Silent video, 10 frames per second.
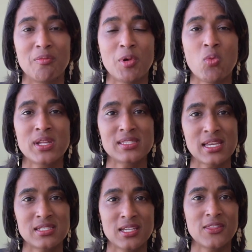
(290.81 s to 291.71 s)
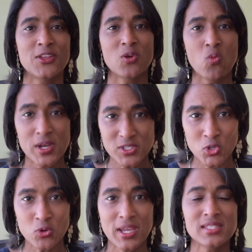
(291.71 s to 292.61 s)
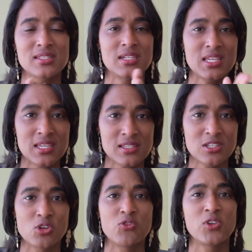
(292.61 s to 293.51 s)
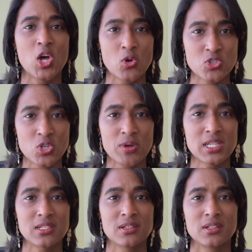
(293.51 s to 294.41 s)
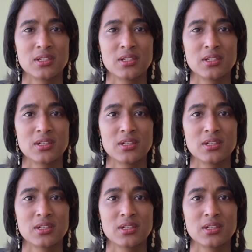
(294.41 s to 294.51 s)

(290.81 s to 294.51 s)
but once I did, there was a grace and ease and a flow to it.